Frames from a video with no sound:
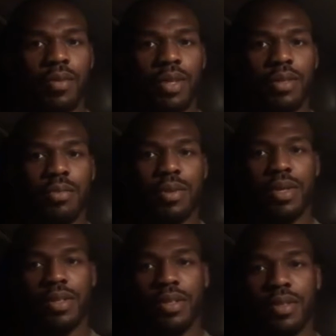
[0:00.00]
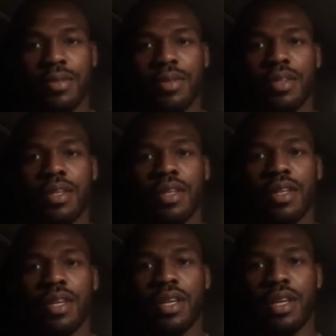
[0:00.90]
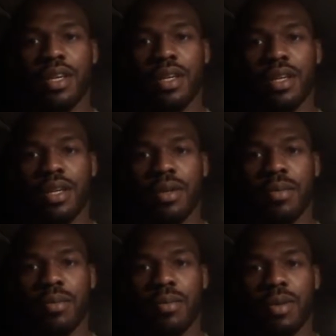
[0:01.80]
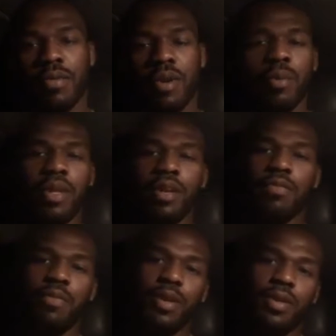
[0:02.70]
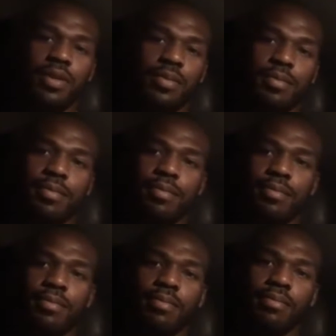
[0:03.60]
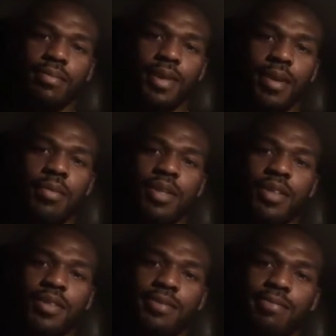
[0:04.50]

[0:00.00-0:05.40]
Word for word: Rest in peace. And uh, your family have peace. God bless.